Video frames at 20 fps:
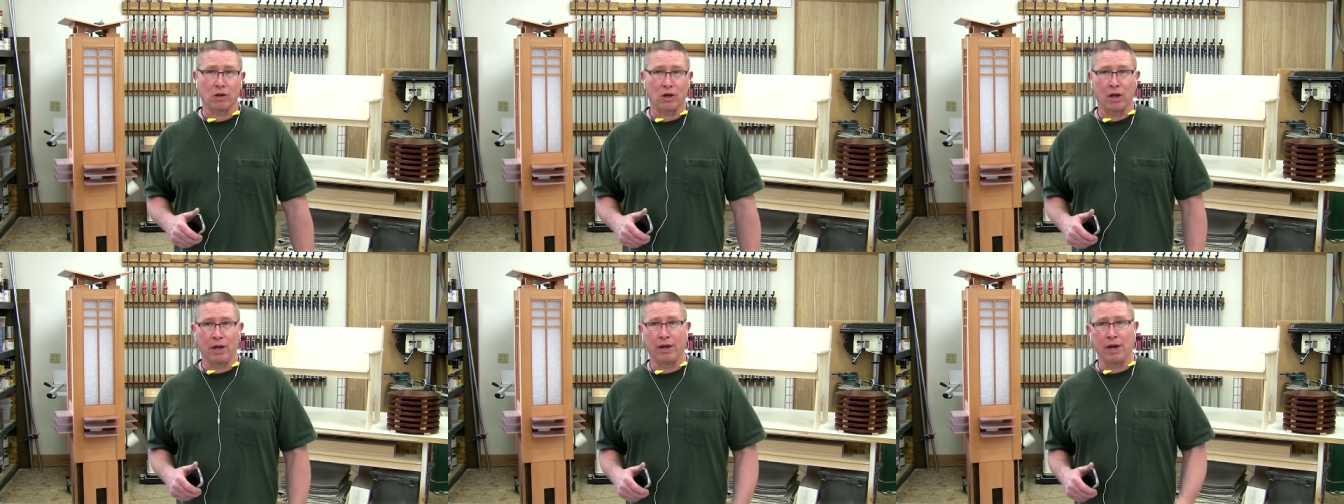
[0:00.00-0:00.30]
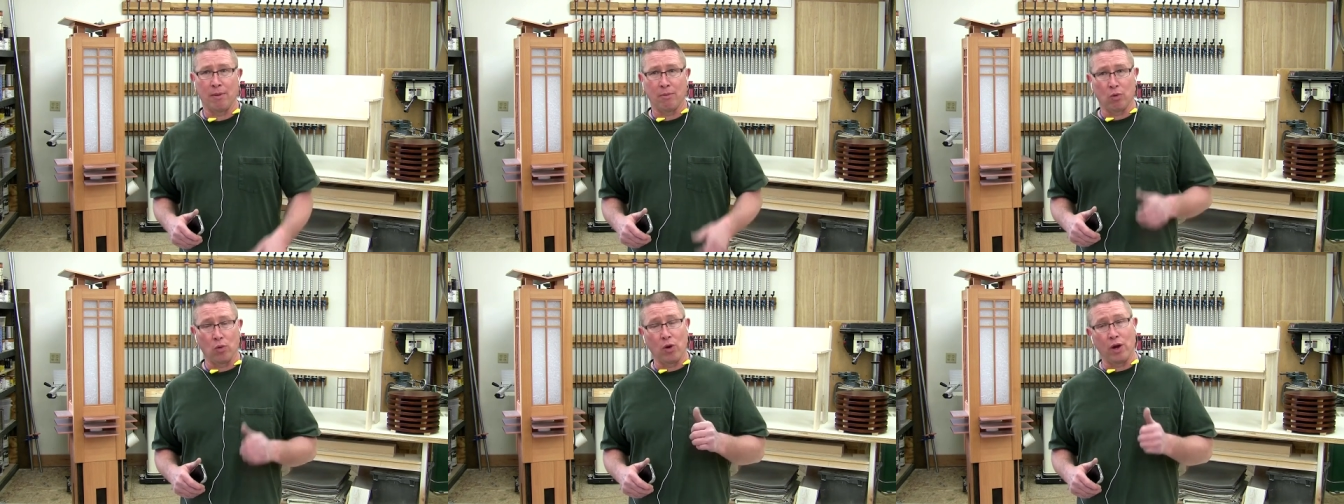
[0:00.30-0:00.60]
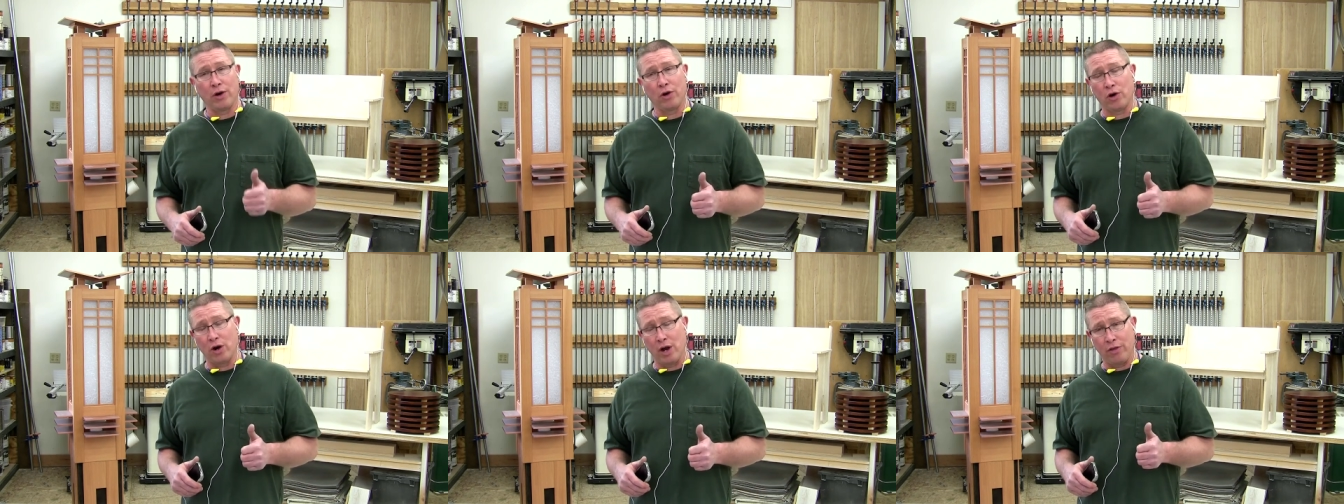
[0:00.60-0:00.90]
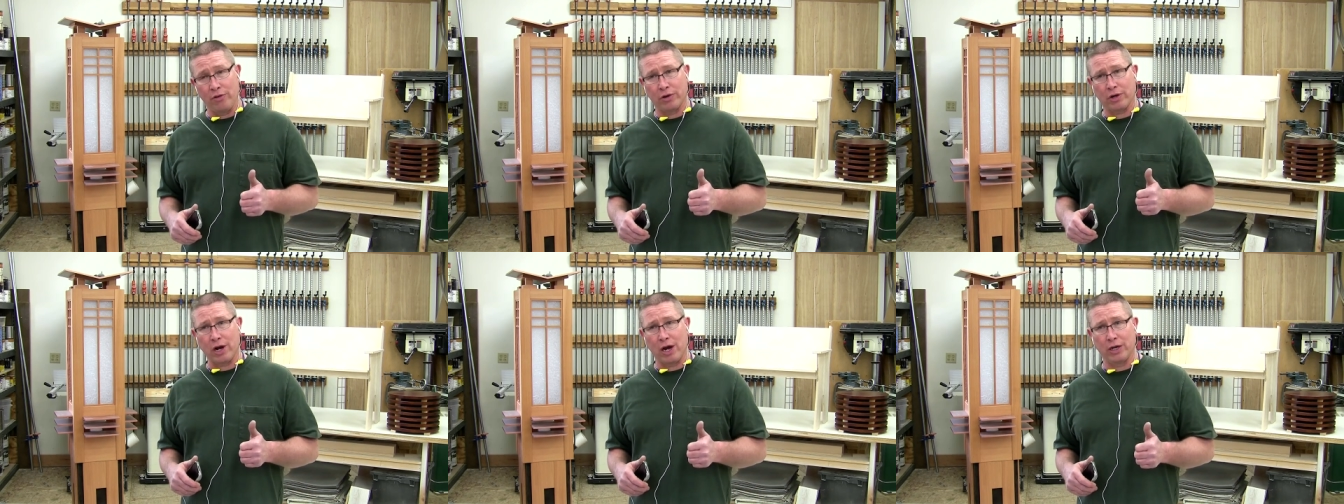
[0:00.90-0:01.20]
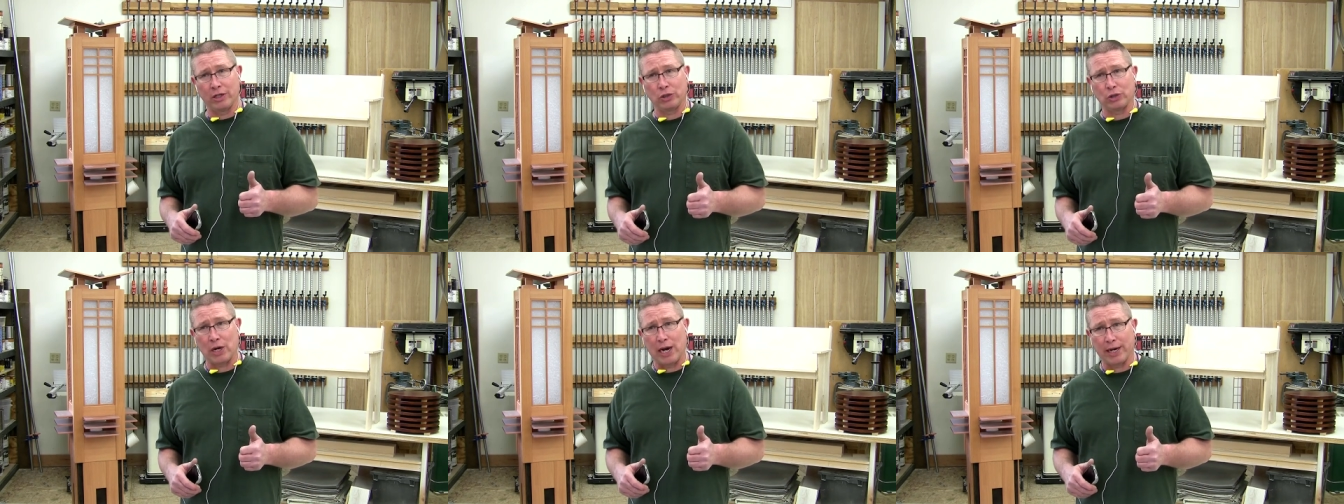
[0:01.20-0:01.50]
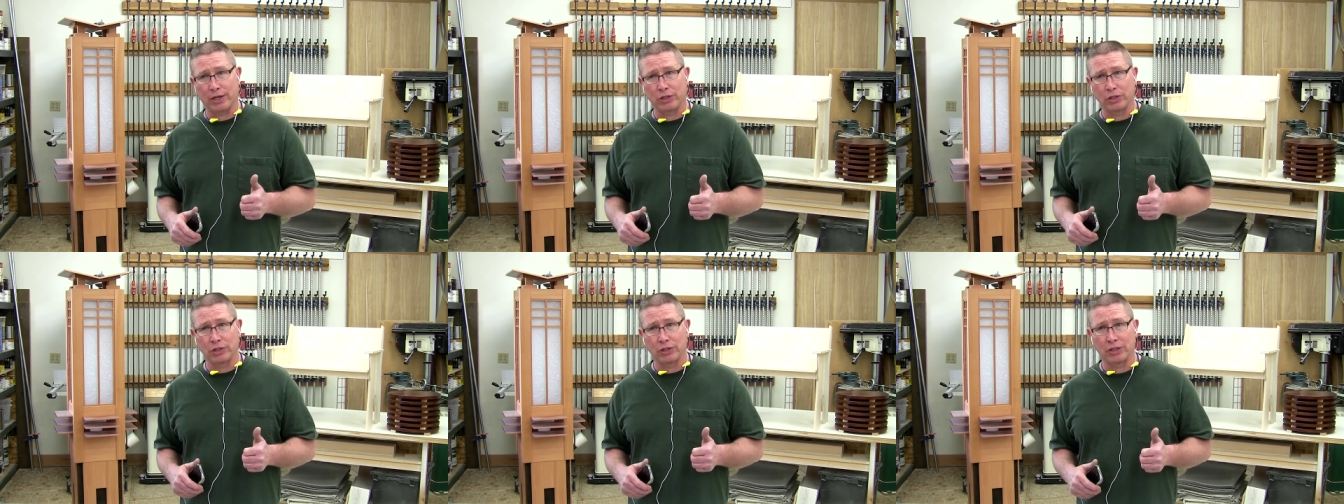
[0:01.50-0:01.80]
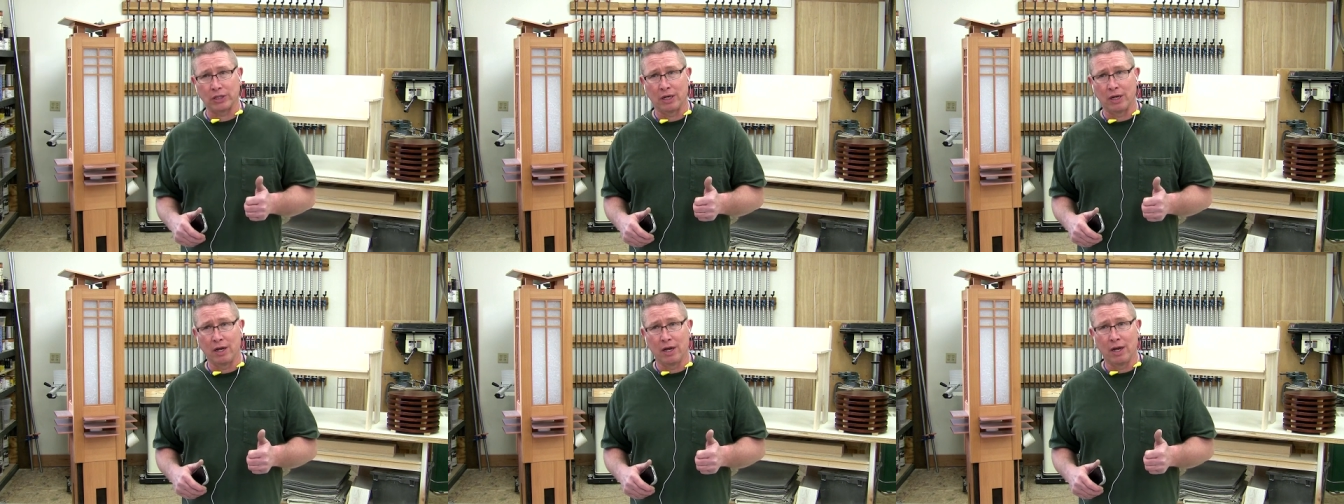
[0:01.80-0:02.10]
uh, number one, are other contractors,